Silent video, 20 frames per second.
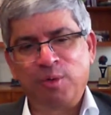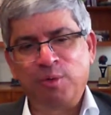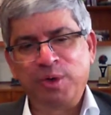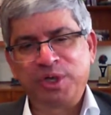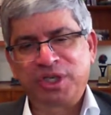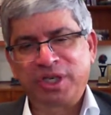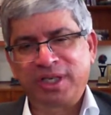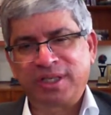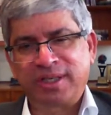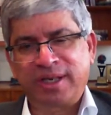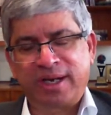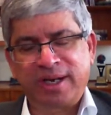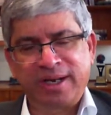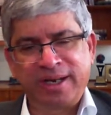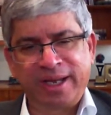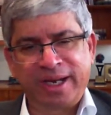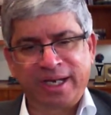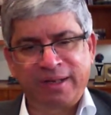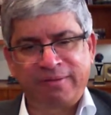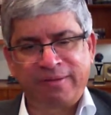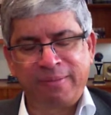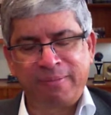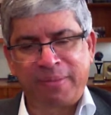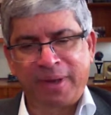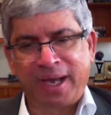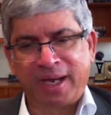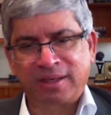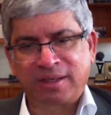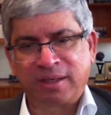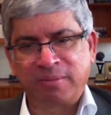which has had a negative
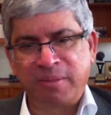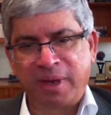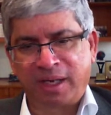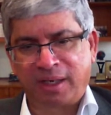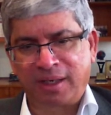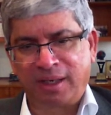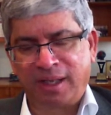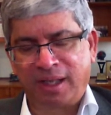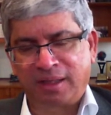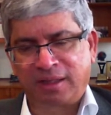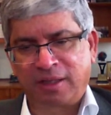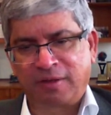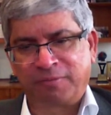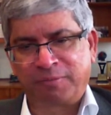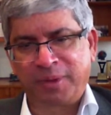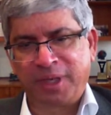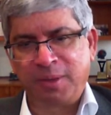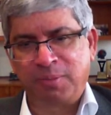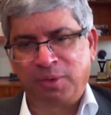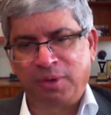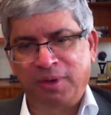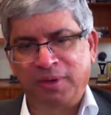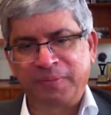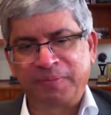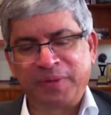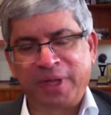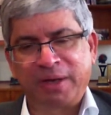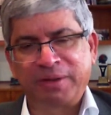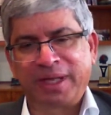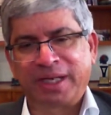impact on mental health of people.
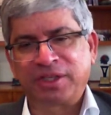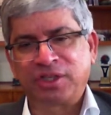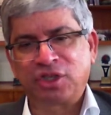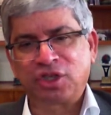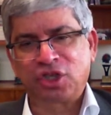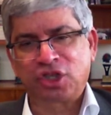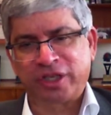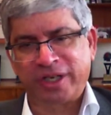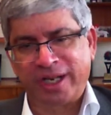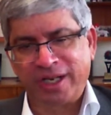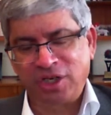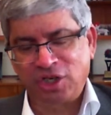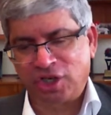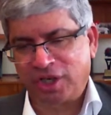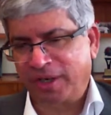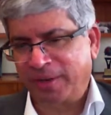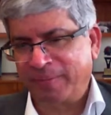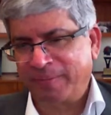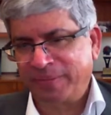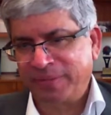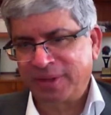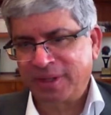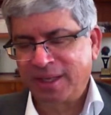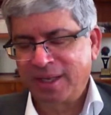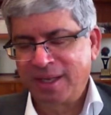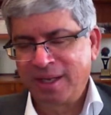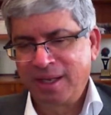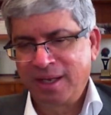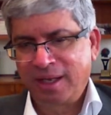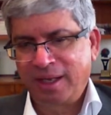Now that's changing,
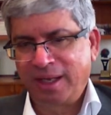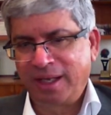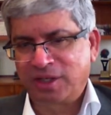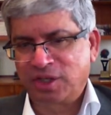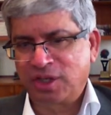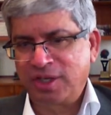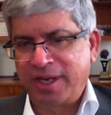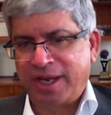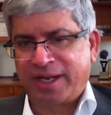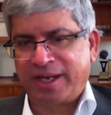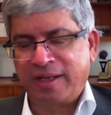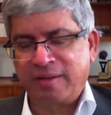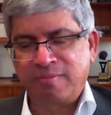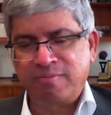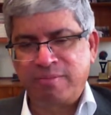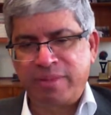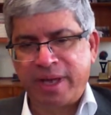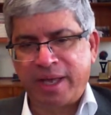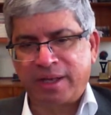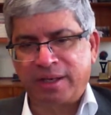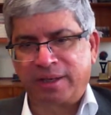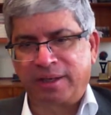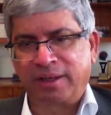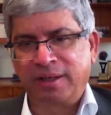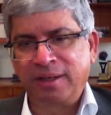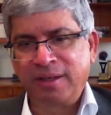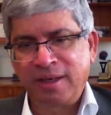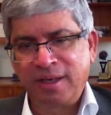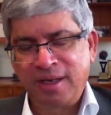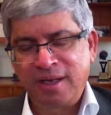it's getting
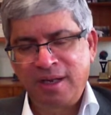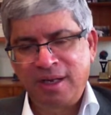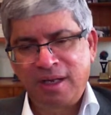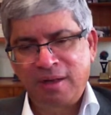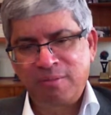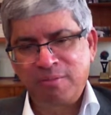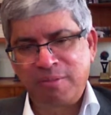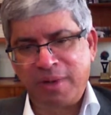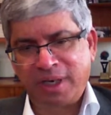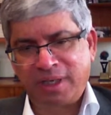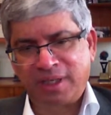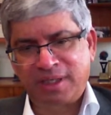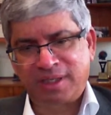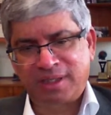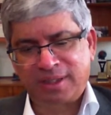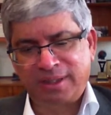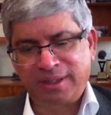better, but